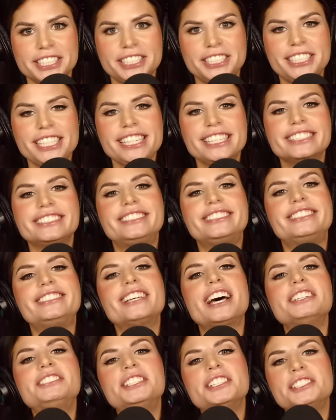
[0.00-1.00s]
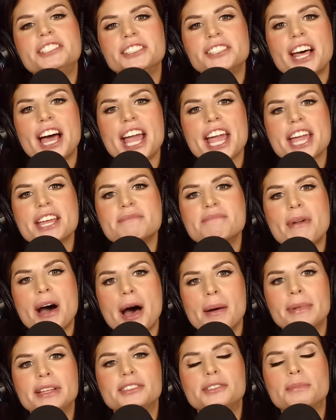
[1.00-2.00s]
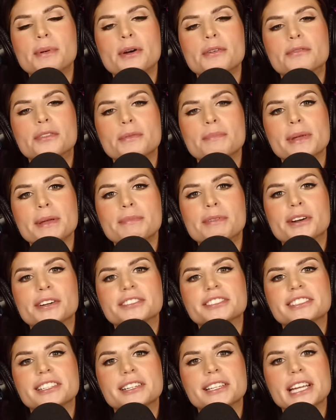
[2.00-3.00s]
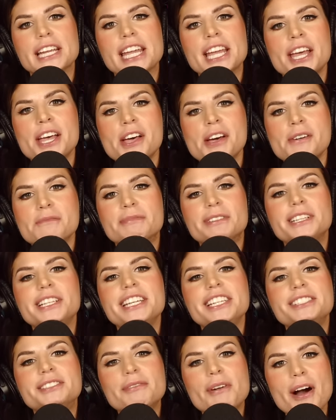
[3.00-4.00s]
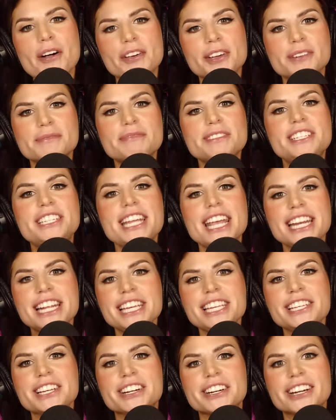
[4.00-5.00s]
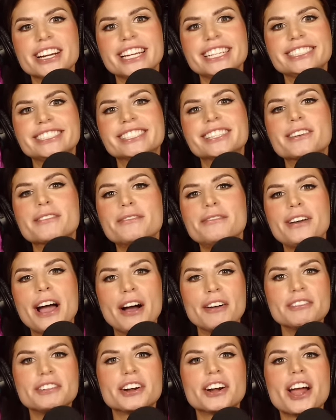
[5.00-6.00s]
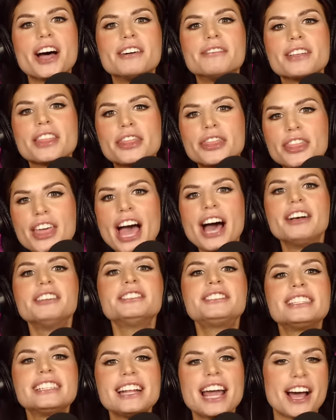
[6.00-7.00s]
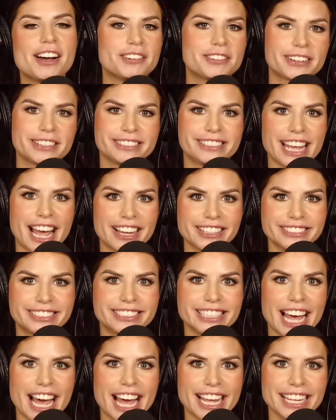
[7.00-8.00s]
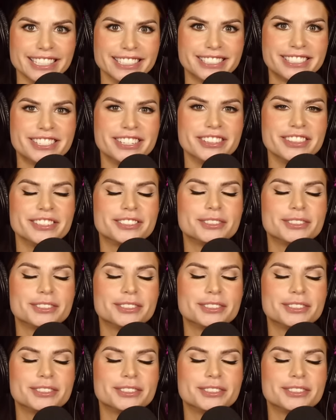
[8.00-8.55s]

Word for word: She is such a delight and mom inspo for me personally. Please welcome Ginny Yurich, the founder of A Thousand Hours Outside, to the